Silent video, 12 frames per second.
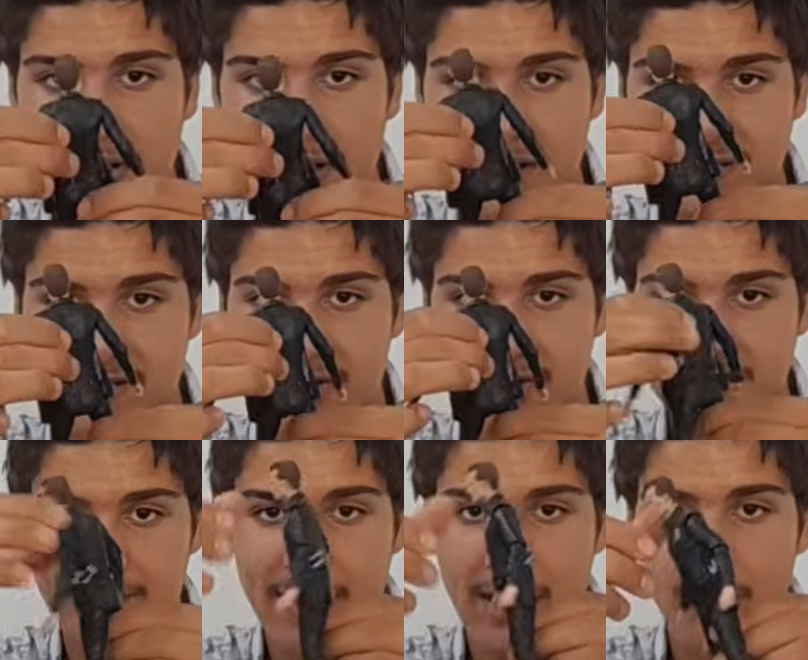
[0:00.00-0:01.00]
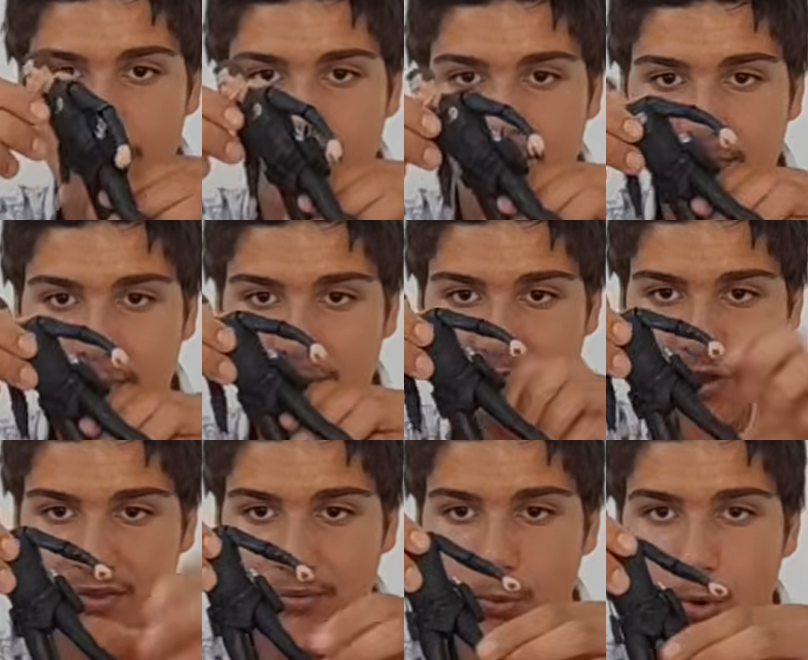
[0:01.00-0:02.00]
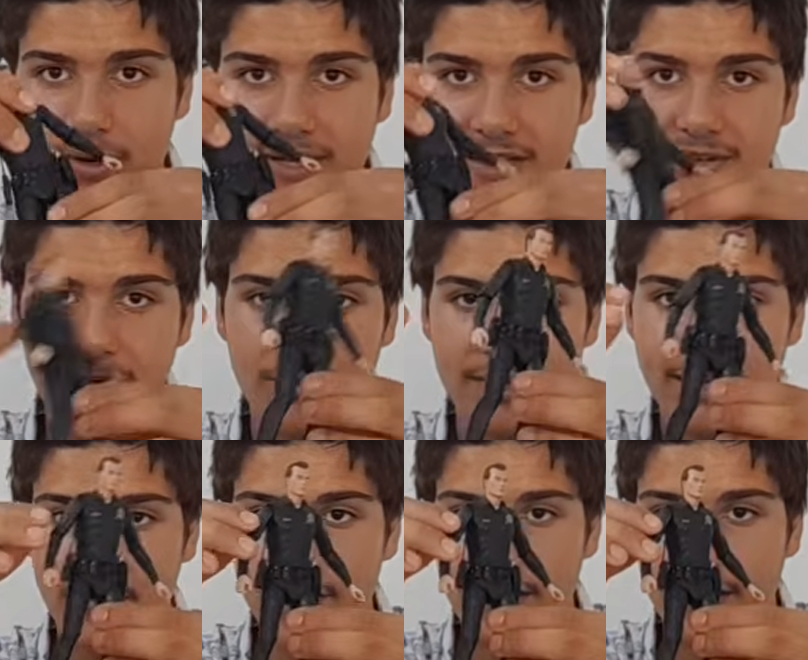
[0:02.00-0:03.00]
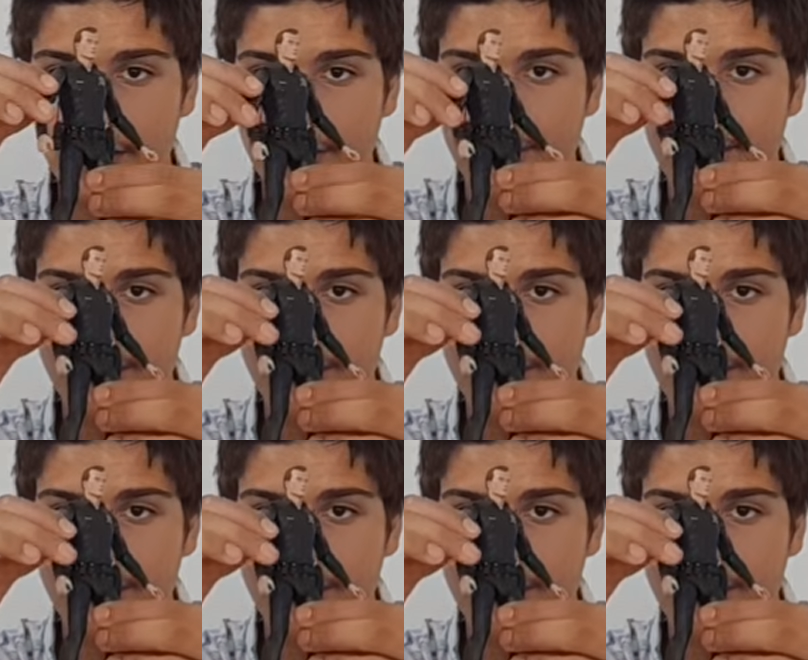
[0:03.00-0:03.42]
He's got his belt with like the walkie-talkie on there,